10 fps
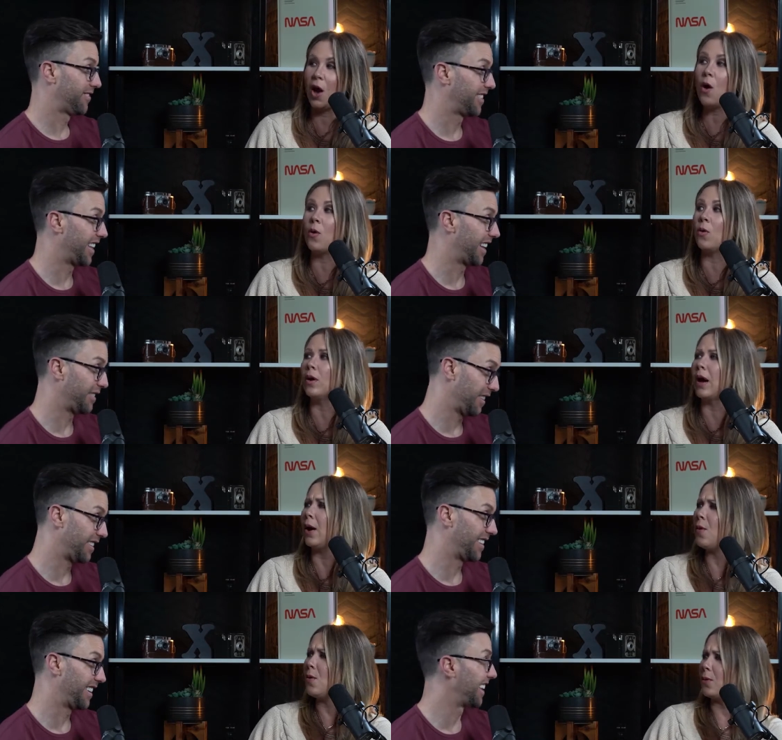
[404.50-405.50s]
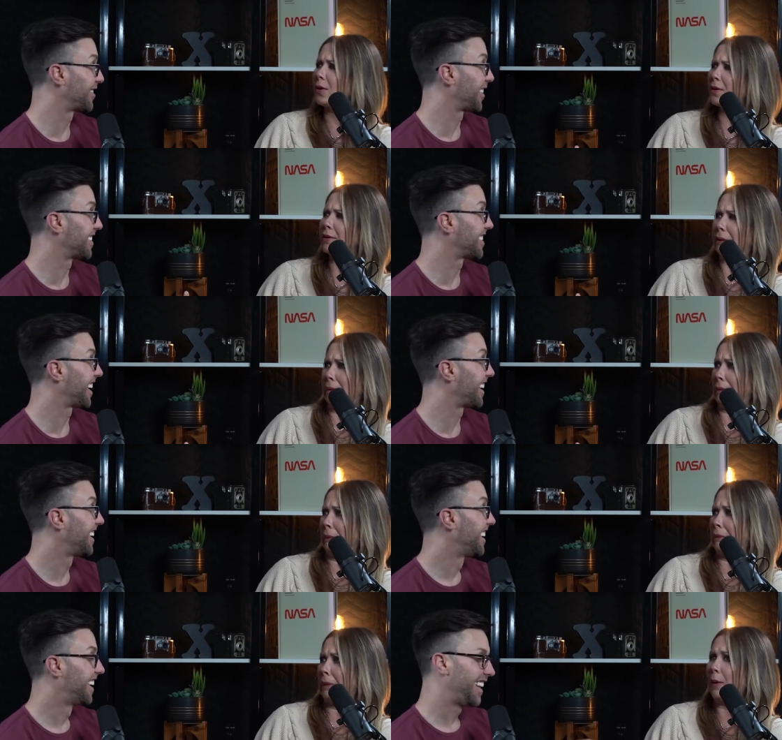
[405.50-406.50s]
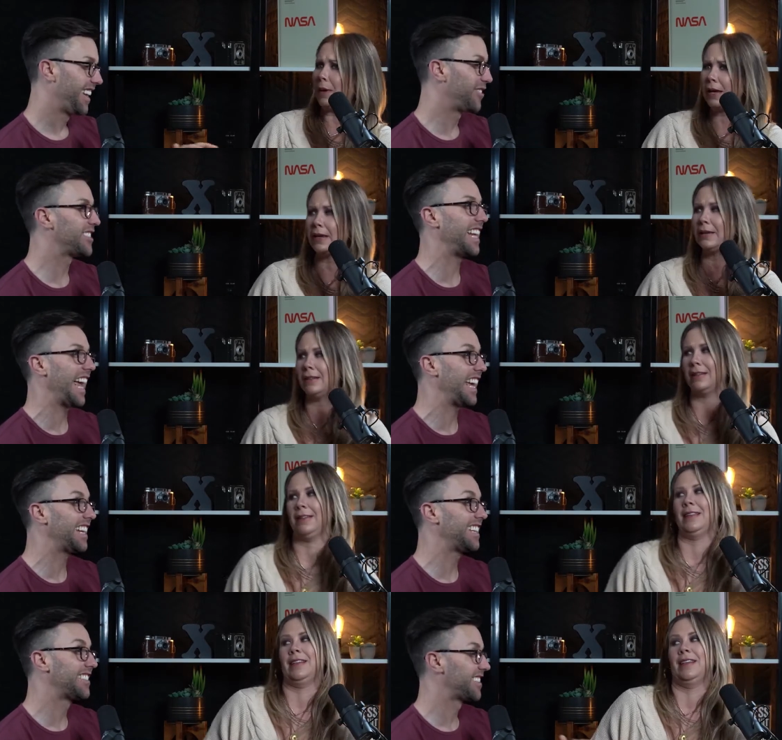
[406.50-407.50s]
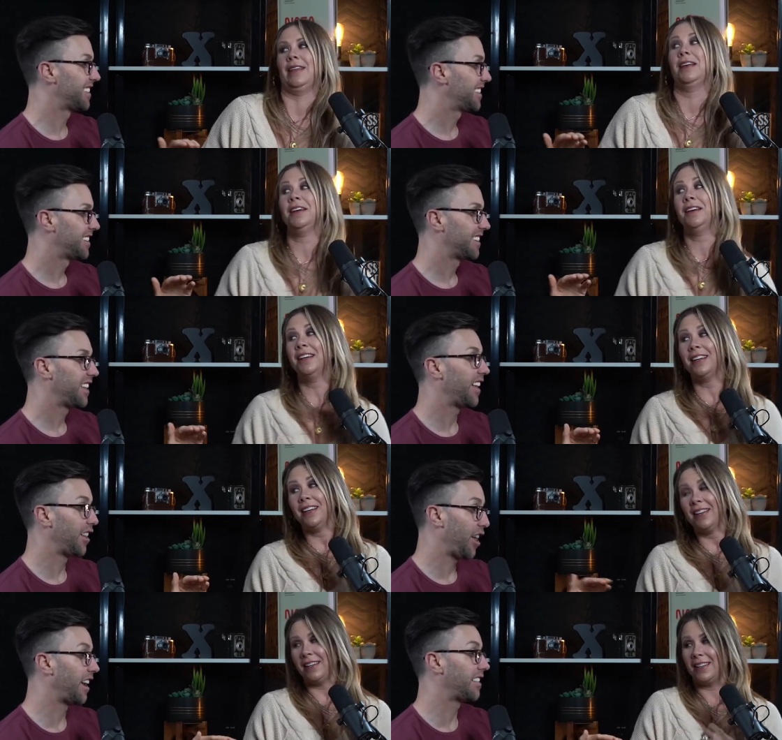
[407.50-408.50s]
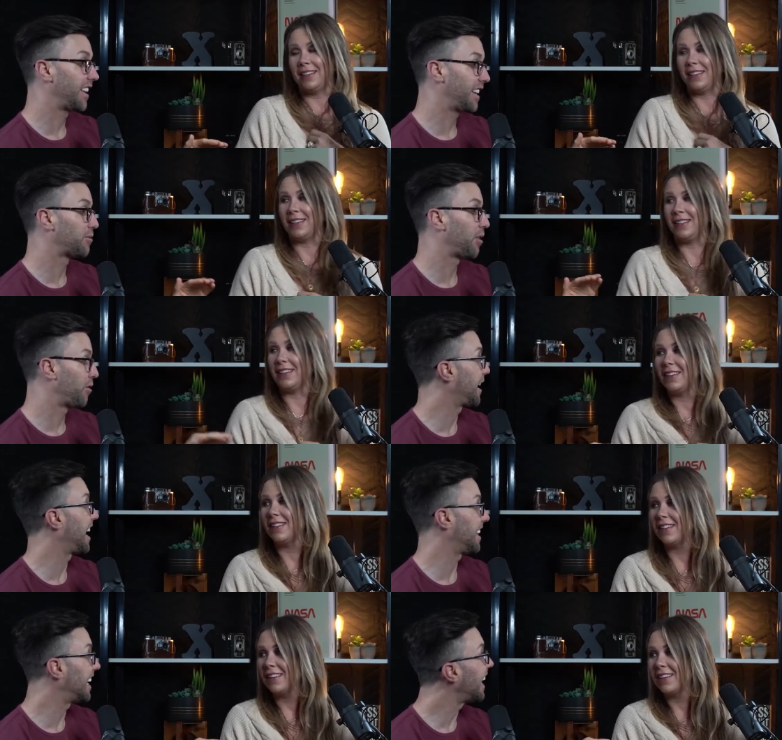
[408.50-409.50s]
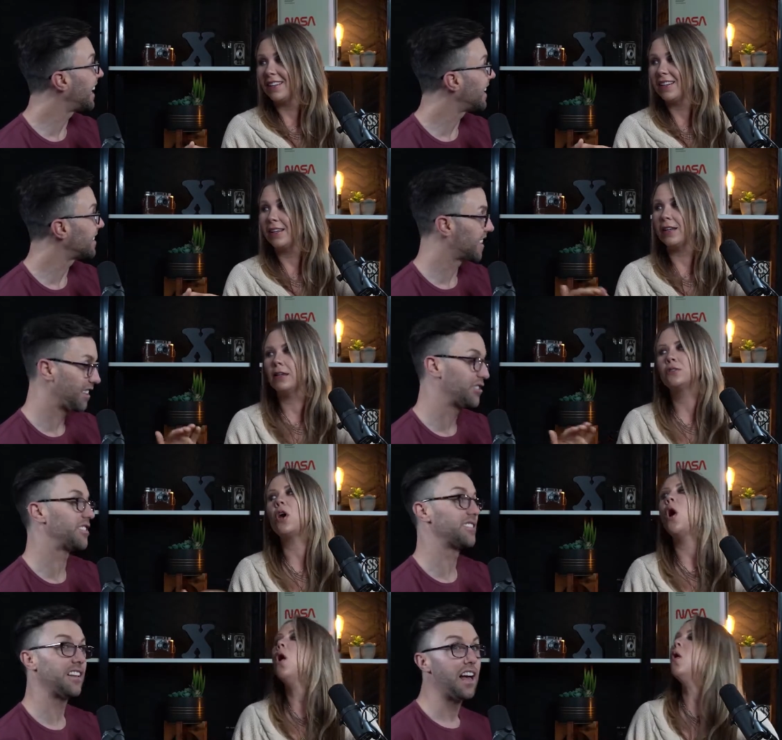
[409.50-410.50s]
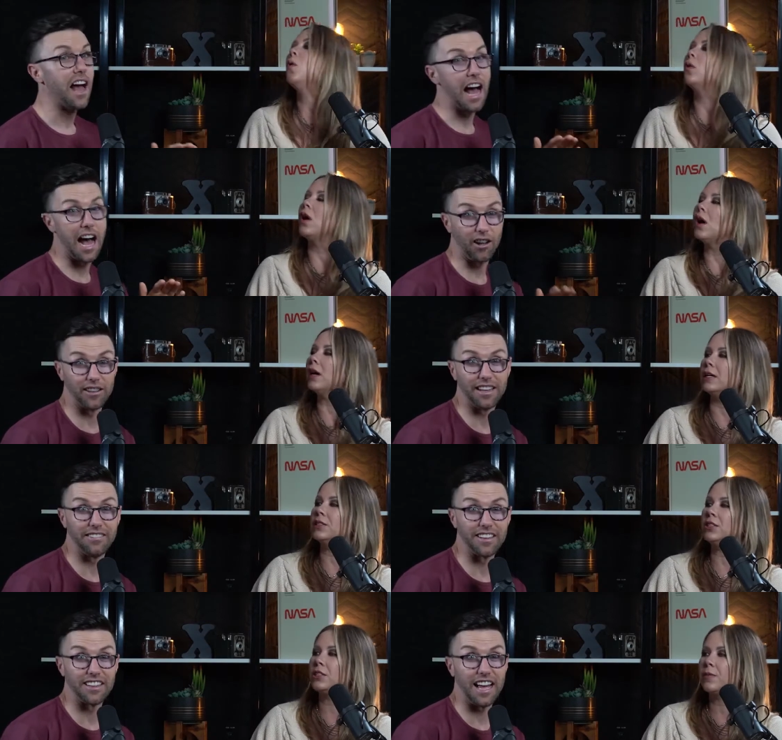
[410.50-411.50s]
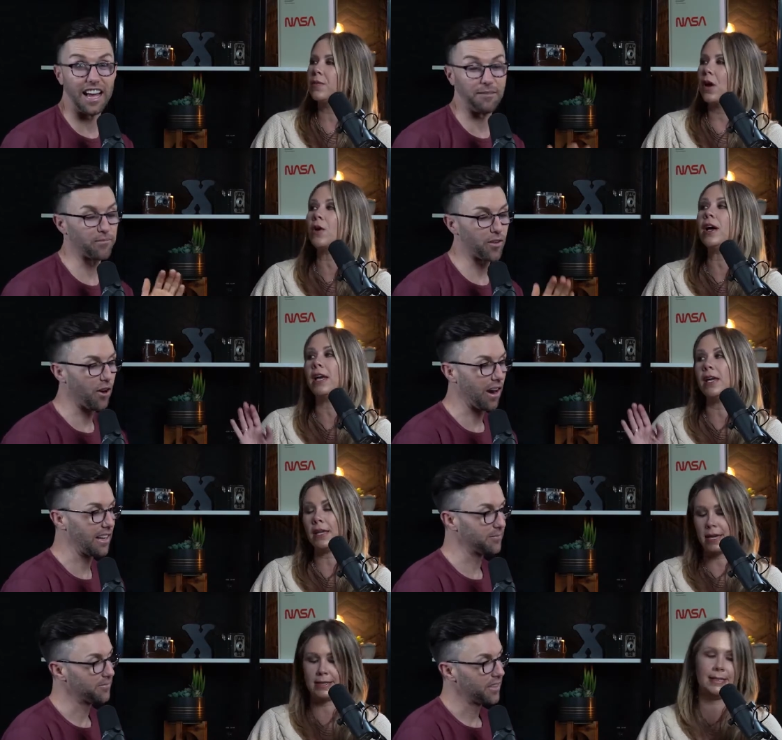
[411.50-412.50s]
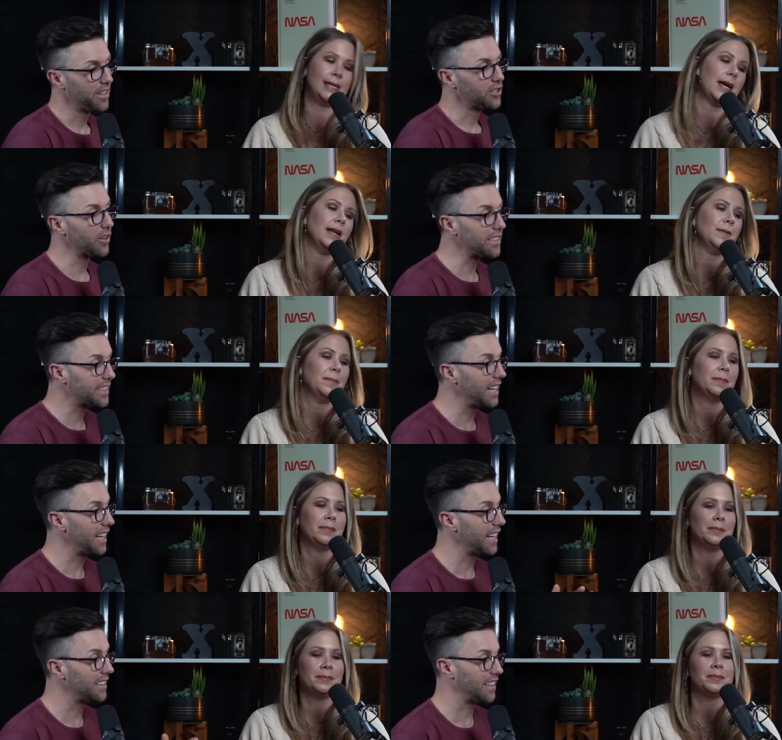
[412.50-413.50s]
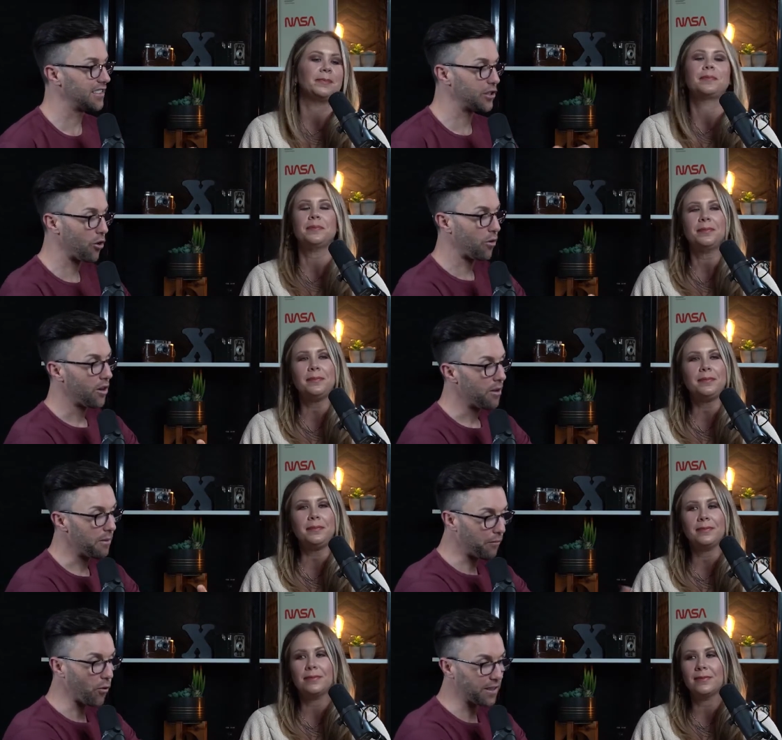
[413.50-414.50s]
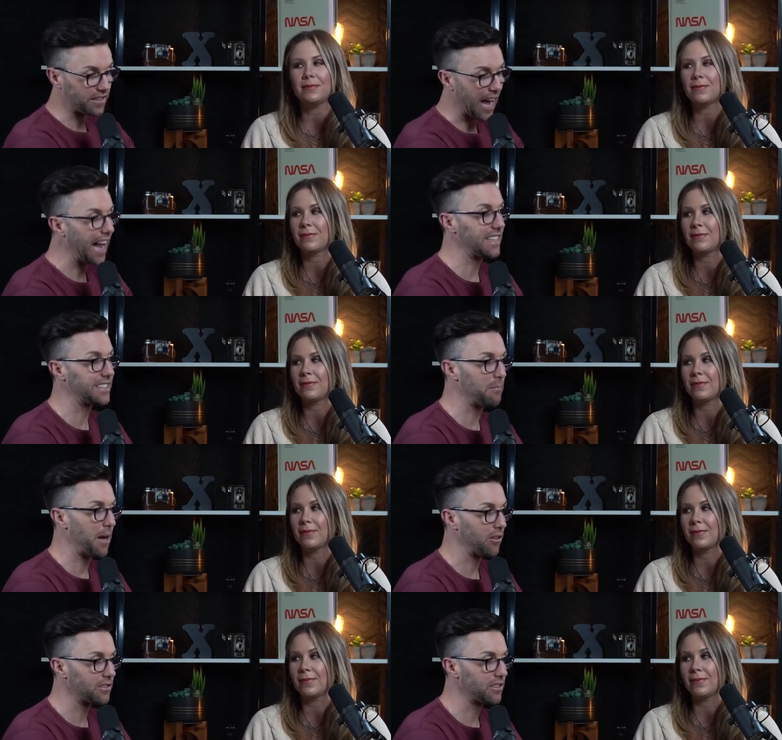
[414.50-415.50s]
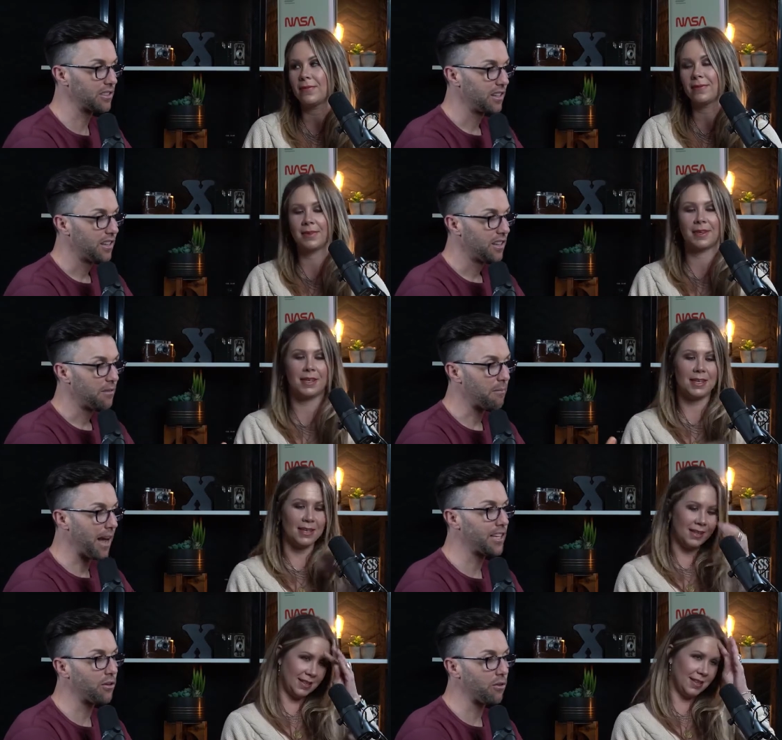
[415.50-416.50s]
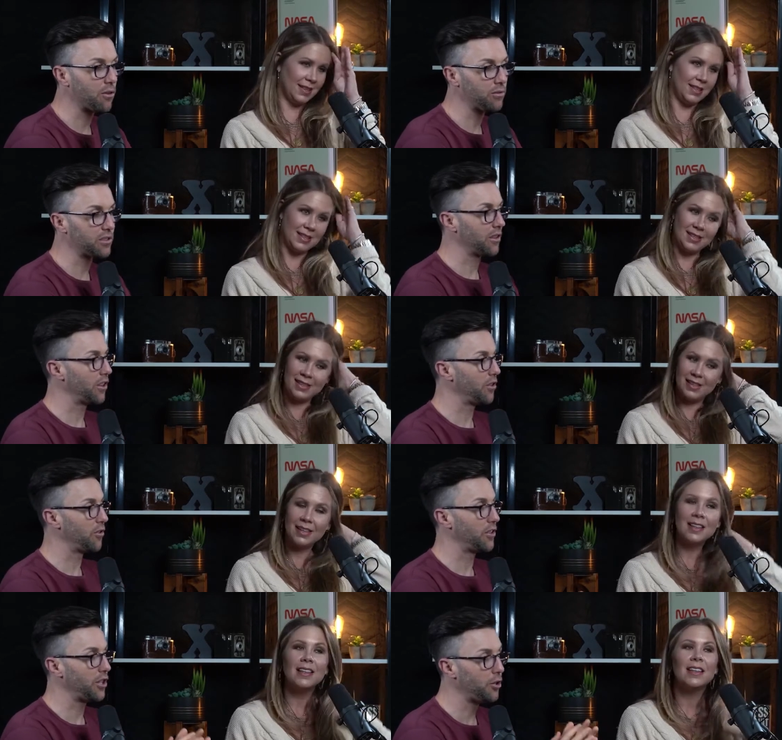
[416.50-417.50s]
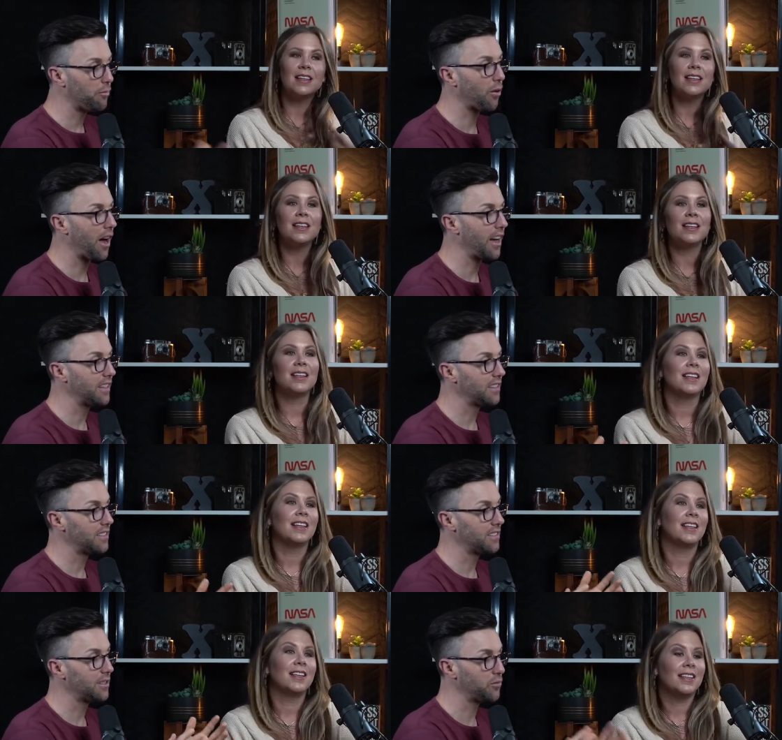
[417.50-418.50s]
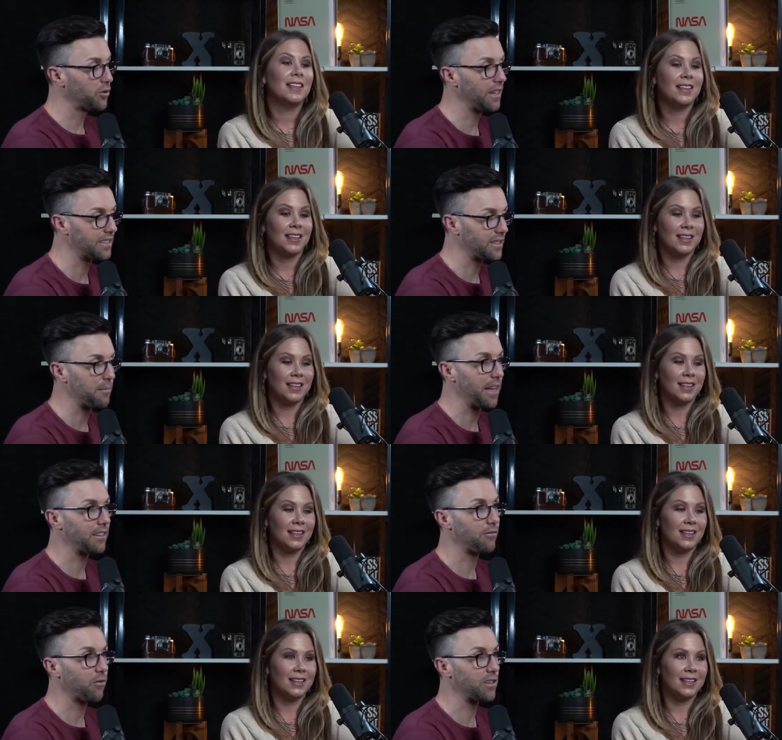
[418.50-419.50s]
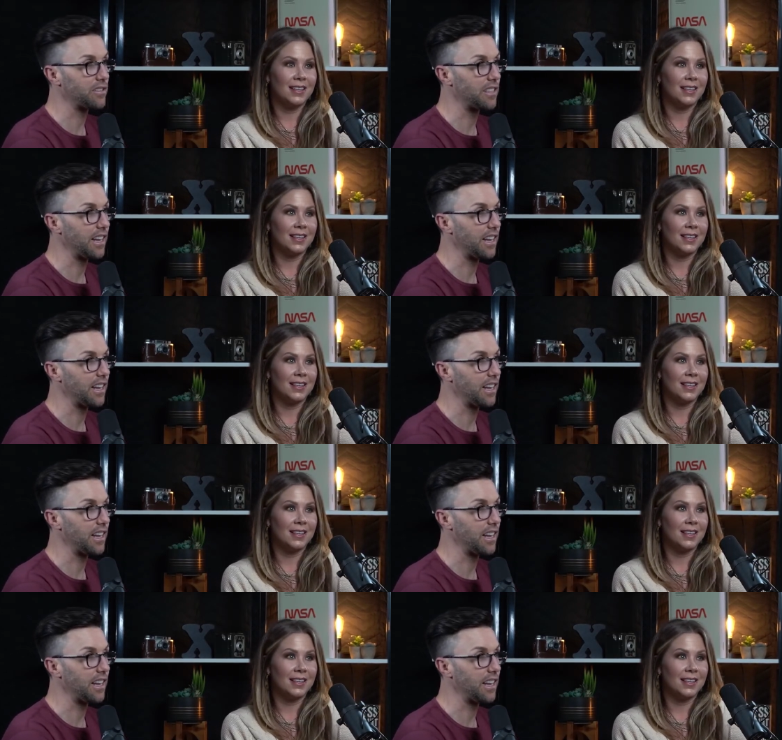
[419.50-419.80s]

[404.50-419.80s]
Speaker 1: Oh, that, oh, that's what I'll say. Okay, it was the '80s. A lot of things were okay in the '80s. I'll just, oh, gosh. I'll leave it at that. Okay, all right. Yes. so it. let's get into this. So before this ice melts, Mike, you on Koon Saloon, you brought some drinks to make for us